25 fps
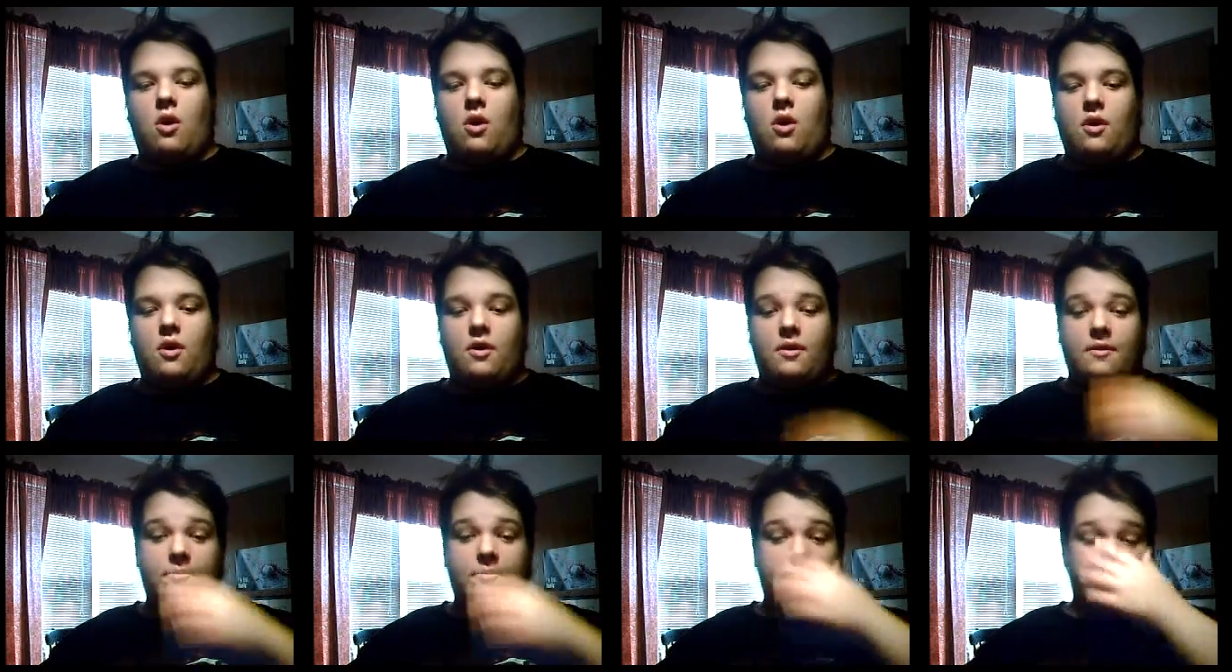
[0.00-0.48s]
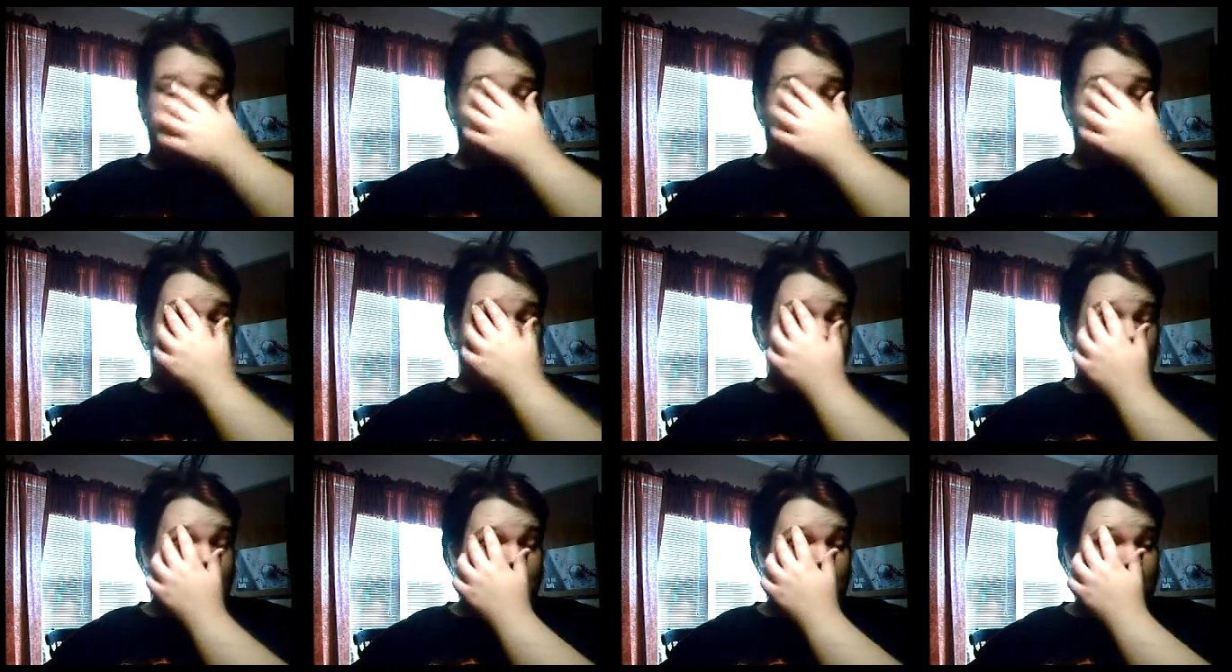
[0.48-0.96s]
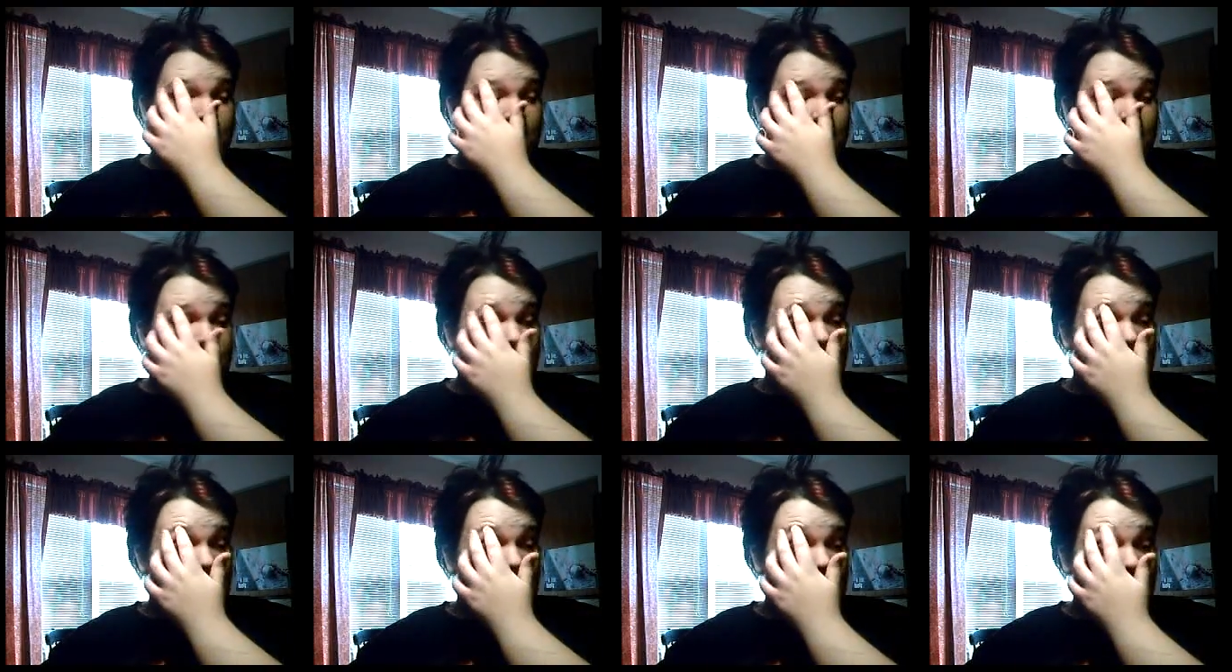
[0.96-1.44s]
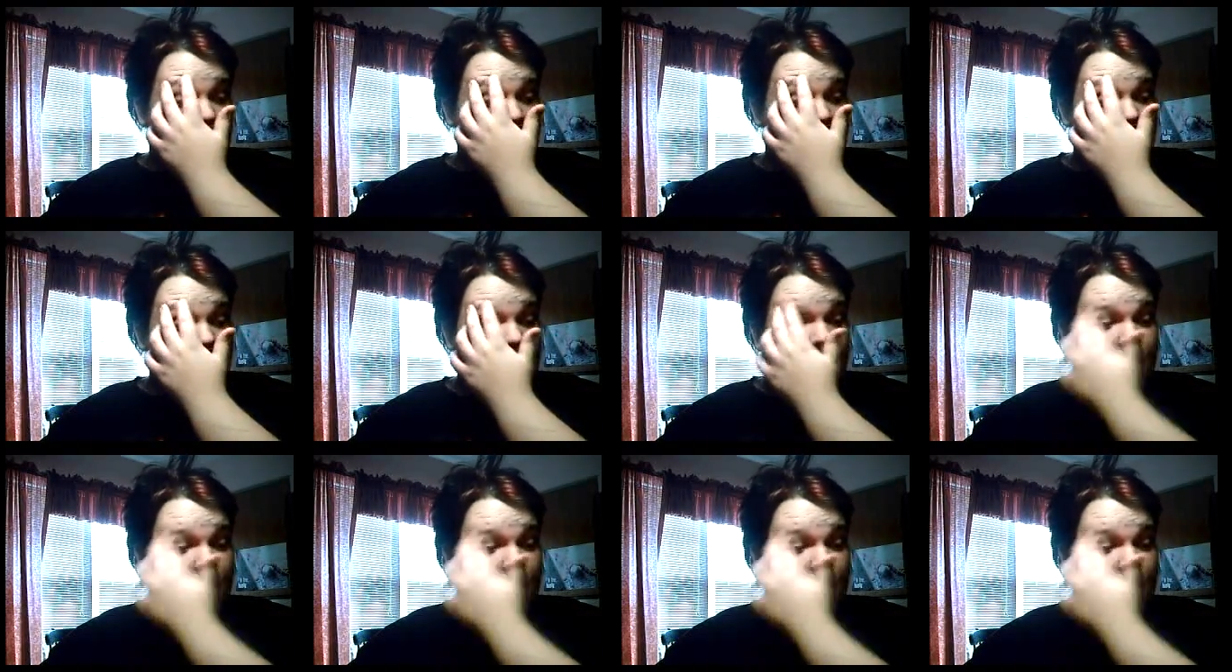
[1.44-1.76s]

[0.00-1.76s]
Well, after that,